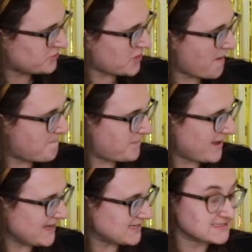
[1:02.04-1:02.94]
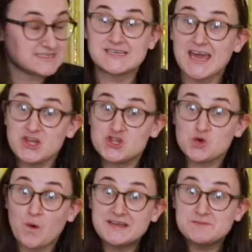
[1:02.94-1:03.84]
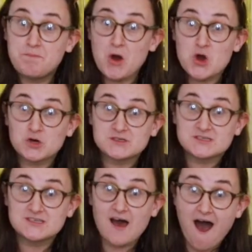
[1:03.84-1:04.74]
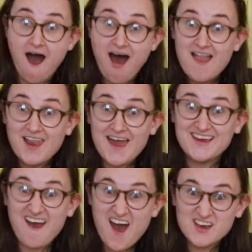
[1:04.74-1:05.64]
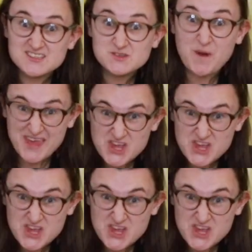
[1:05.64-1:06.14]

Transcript: The beans enjoyed books. Like us, we